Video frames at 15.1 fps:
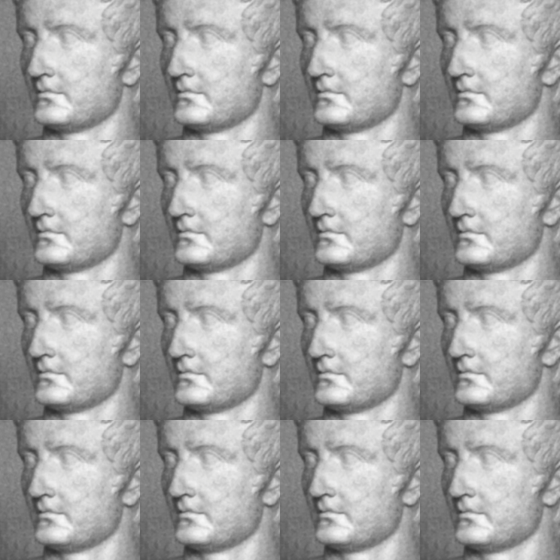Then we saw the
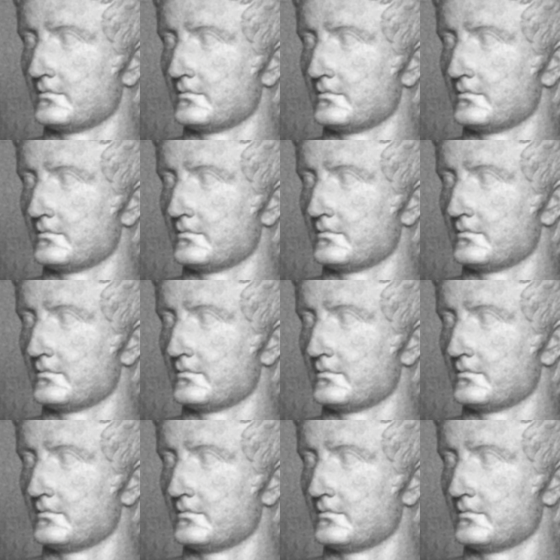scholars, who sat
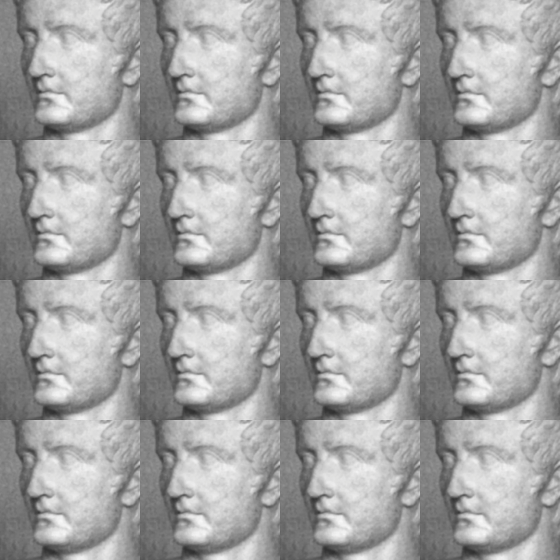around a long
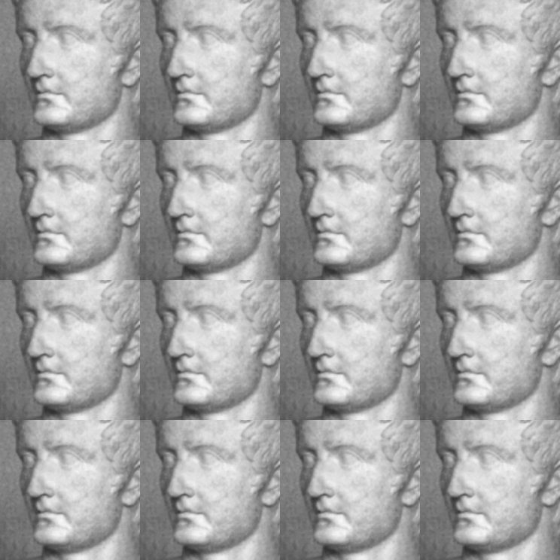table.